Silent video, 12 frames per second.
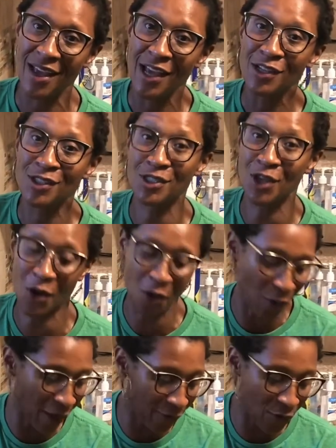So
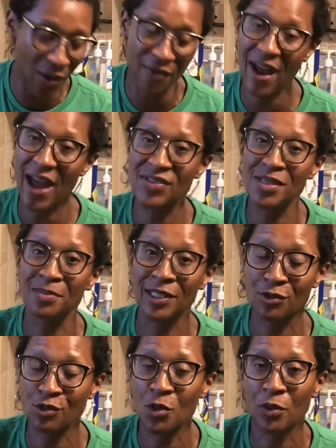if you ever have some lentils
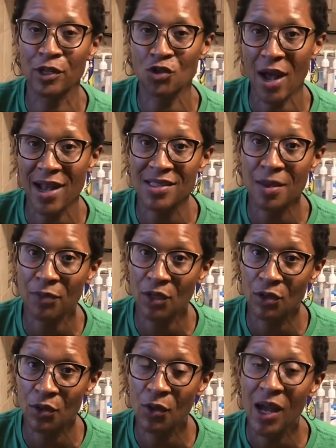and you want to try something
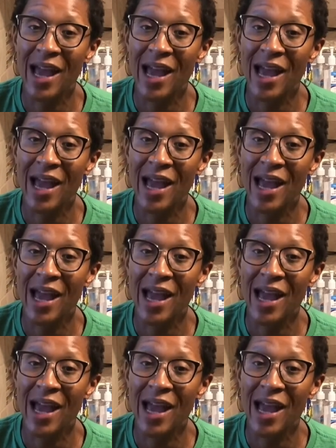new,